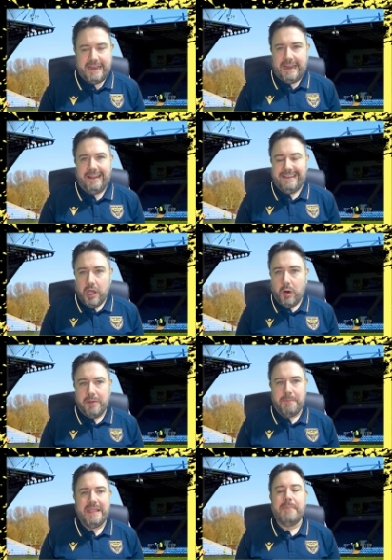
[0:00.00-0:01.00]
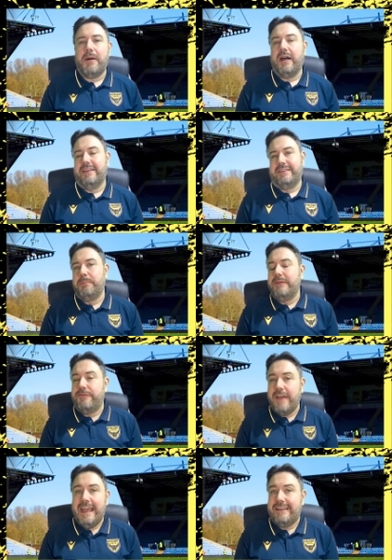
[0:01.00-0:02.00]
And I know I'm being biased, and be
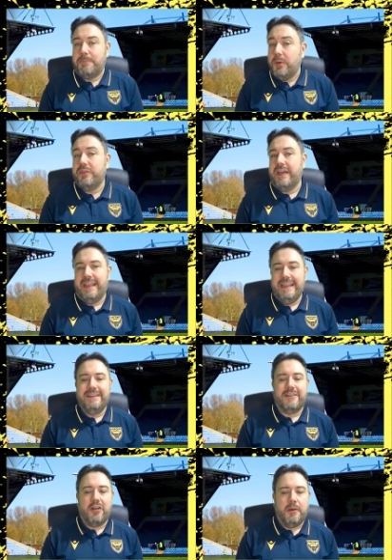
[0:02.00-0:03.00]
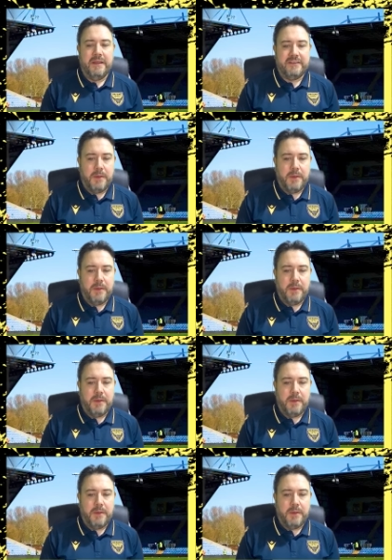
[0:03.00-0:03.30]
fair to put that in the comments,